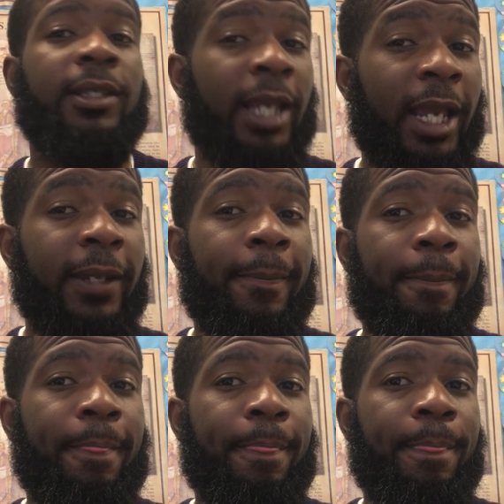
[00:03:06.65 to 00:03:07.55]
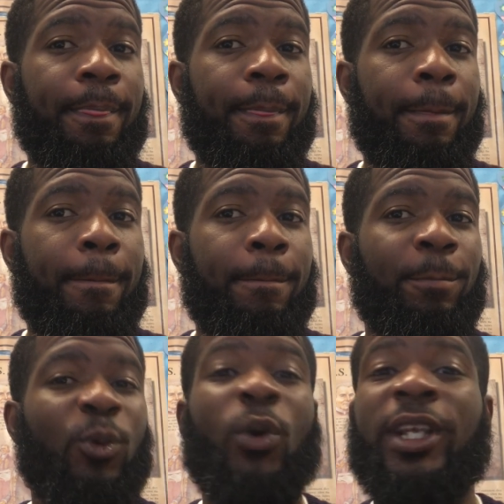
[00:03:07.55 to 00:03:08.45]
Got it?
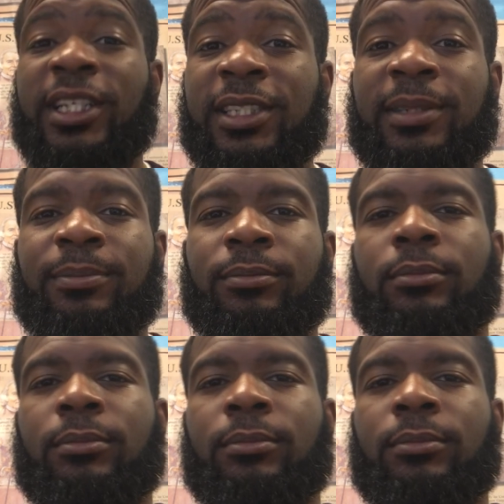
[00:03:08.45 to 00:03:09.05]
What is it?